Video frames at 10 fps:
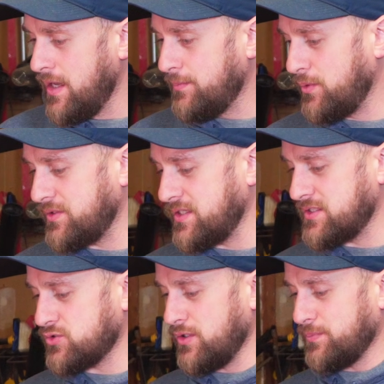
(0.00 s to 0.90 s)
but with
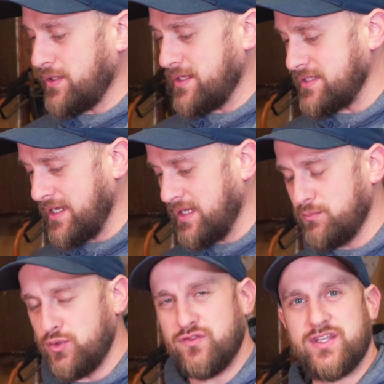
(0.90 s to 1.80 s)
this drill press, I can
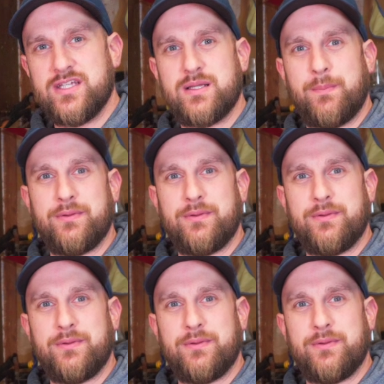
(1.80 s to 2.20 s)
move this